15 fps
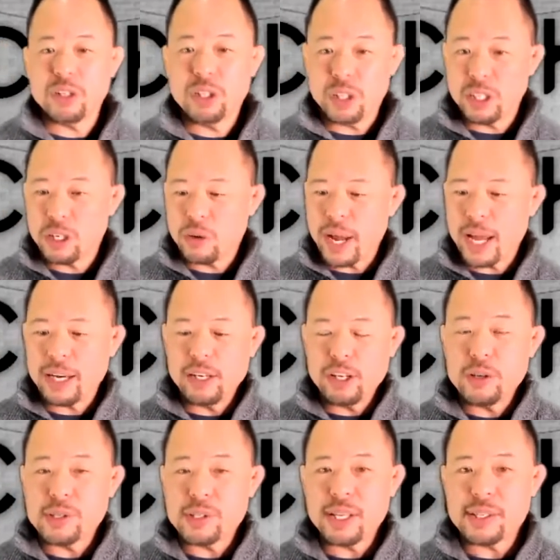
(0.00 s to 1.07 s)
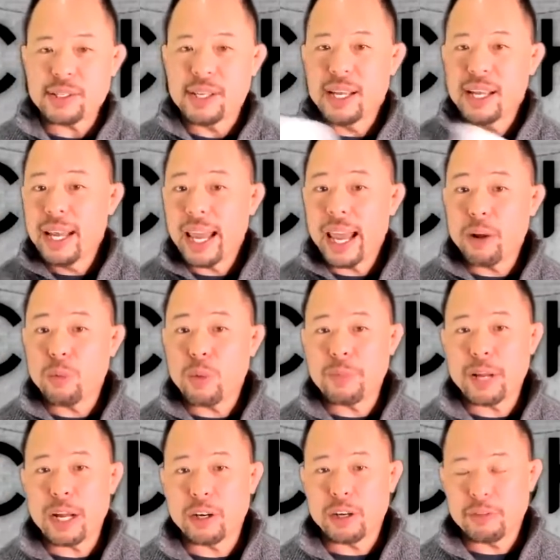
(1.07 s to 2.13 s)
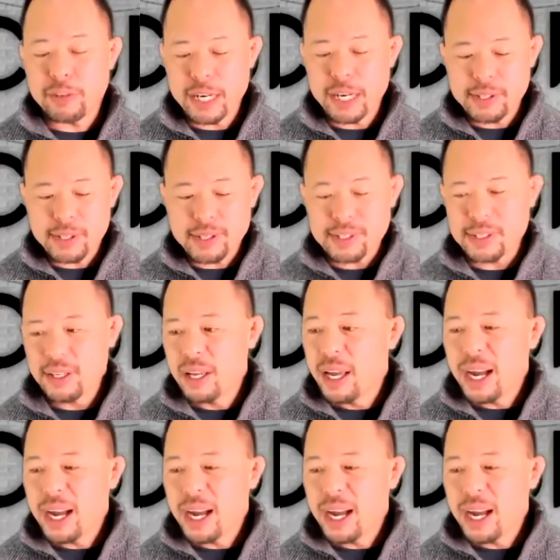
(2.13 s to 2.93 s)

you can go ahead and use this and wipe down your devices.